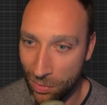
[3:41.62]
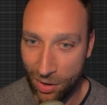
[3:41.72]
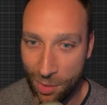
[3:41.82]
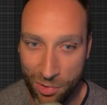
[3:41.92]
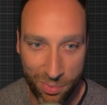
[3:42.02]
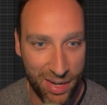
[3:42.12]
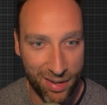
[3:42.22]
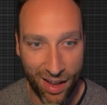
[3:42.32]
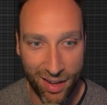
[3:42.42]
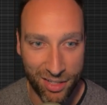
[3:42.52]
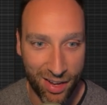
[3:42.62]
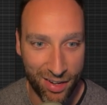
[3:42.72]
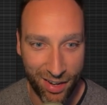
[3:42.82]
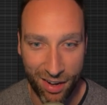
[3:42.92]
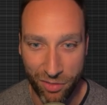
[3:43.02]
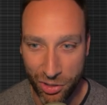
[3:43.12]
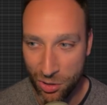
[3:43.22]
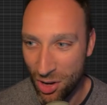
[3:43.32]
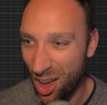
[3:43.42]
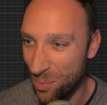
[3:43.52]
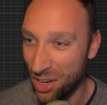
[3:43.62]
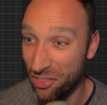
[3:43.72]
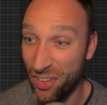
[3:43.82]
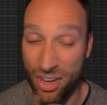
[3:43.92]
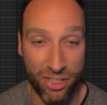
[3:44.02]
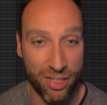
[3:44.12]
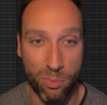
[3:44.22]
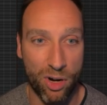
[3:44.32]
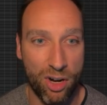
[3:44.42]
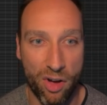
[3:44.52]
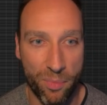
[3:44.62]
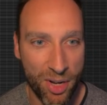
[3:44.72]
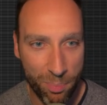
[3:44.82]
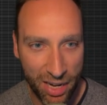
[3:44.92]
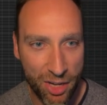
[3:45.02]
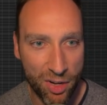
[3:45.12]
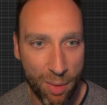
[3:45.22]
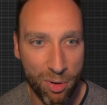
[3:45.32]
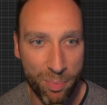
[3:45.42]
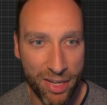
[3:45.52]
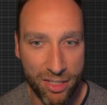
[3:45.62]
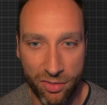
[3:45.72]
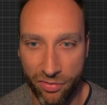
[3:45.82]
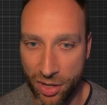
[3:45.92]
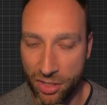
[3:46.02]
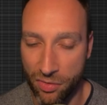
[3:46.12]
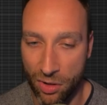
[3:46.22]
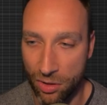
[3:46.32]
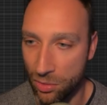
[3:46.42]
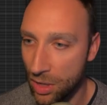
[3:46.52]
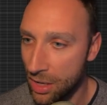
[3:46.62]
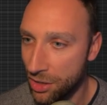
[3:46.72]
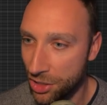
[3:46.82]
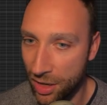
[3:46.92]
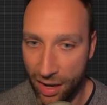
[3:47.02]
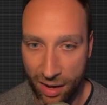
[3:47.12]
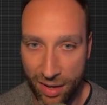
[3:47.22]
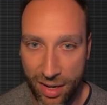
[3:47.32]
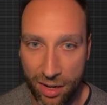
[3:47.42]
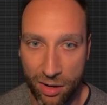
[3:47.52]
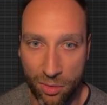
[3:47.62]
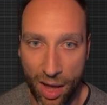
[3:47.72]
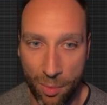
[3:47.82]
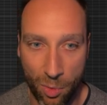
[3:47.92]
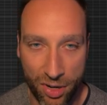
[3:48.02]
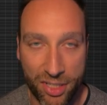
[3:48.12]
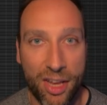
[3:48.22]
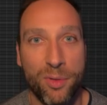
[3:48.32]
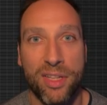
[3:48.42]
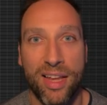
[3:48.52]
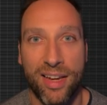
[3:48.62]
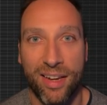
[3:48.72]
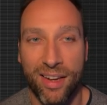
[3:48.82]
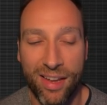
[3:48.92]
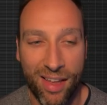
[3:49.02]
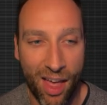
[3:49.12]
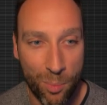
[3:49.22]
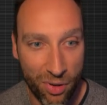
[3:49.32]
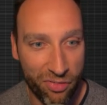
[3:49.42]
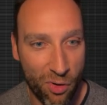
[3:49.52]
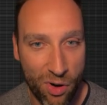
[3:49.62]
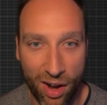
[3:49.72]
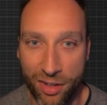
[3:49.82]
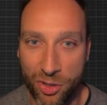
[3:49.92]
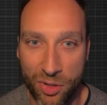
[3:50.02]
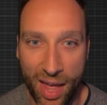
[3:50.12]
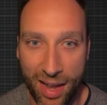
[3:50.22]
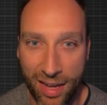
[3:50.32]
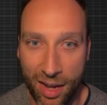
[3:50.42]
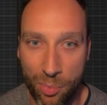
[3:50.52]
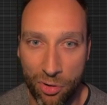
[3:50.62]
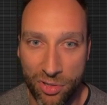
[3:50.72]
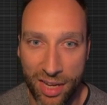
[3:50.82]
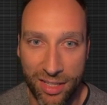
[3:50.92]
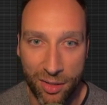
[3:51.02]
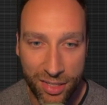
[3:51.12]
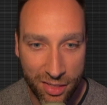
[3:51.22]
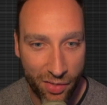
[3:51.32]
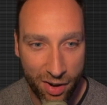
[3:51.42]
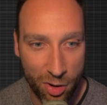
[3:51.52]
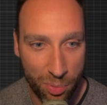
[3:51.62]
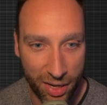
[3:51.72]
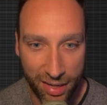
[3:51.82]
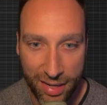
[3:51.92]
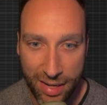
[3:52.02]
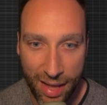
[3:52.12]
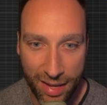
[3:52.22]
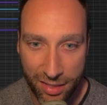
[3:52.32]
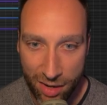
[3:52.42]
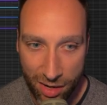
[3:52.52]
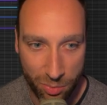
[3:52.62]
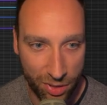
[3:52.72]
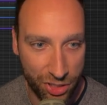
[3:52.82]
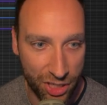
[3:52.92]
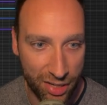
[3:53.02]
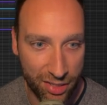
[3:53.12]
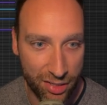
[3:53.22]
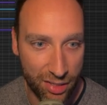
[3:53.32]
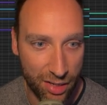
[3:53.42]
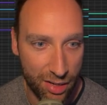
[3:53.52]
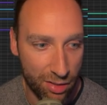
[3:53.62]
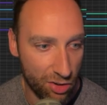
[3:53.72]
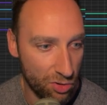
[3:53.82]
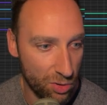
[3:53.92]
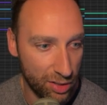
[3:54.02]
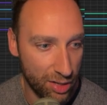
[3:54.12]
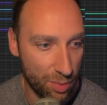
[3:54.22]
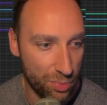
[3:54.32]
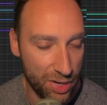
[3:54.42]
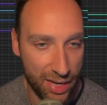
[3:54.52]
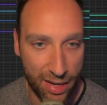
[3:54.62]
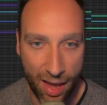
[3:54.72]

come with me as I kind of show you how I'm going to finish this work off. I'm going to play you a couple of bits first of all though, so you can kind of hear what it sounds like before I do any kind of processing. This is the very opening. It starts with just the Crow Hill Company